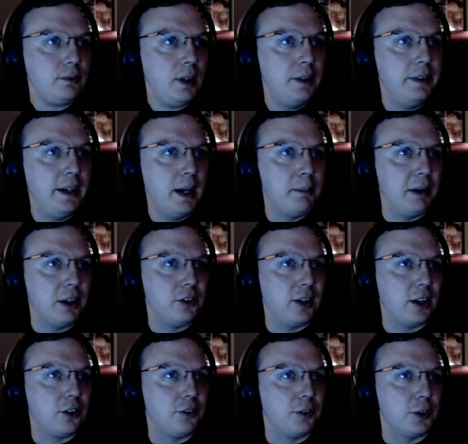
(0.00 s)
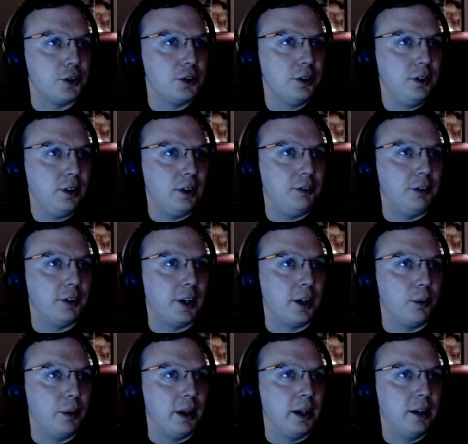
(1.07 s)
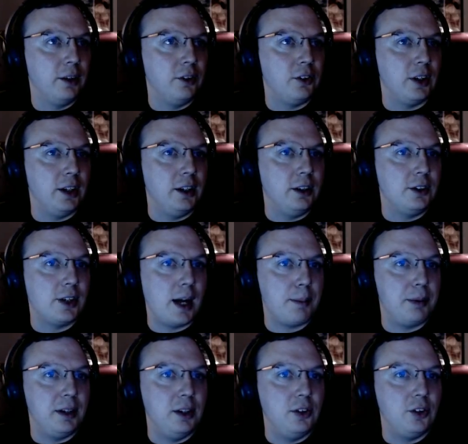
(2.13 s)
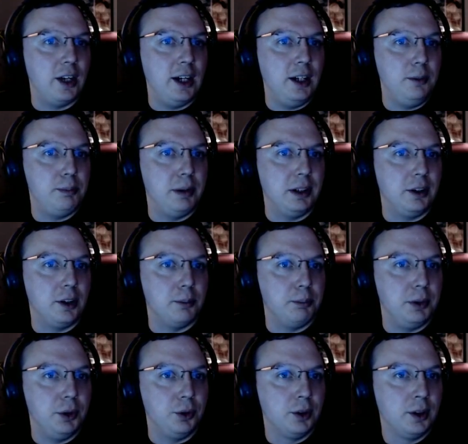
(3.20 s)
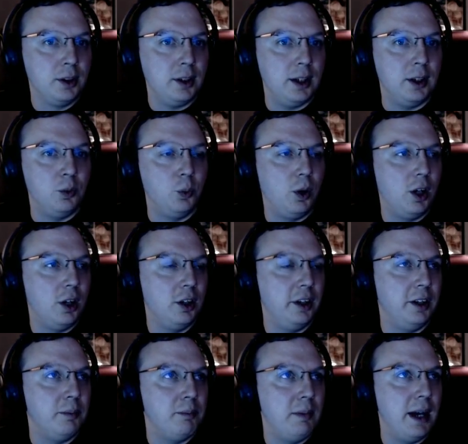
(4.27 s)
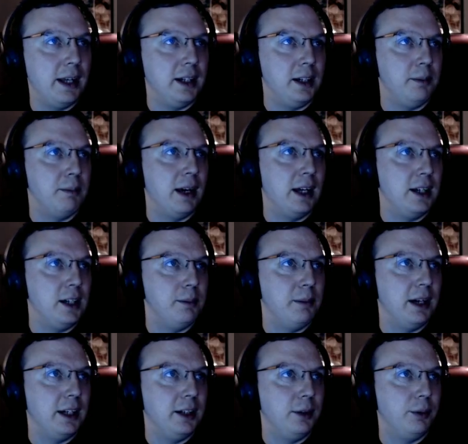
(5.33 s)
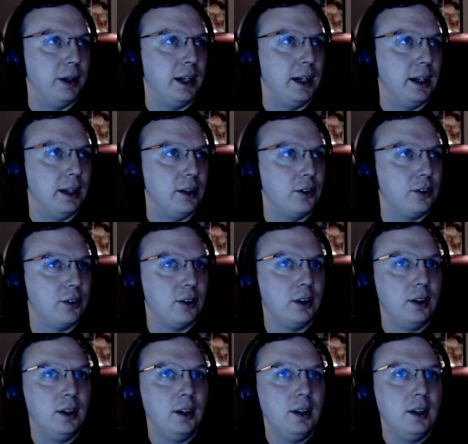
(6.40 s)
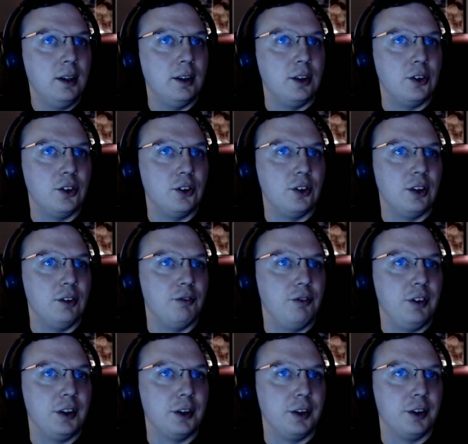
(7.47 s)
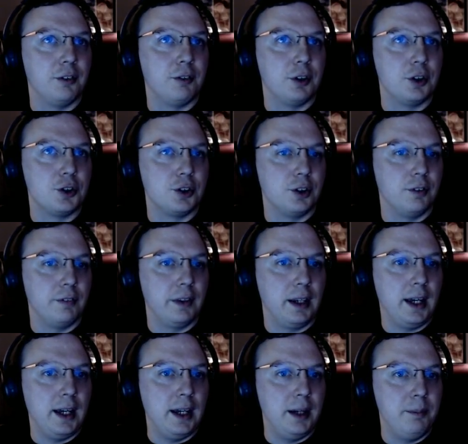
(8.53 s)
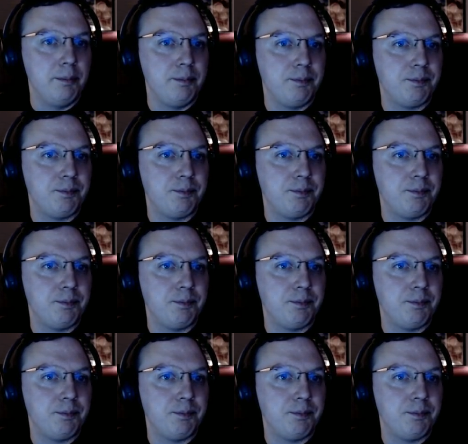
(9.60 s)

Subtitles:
The MSX version, if you're not aware, is a Japanese 8-bit computer, and while in many, many, many ways this is an inferior version of the game,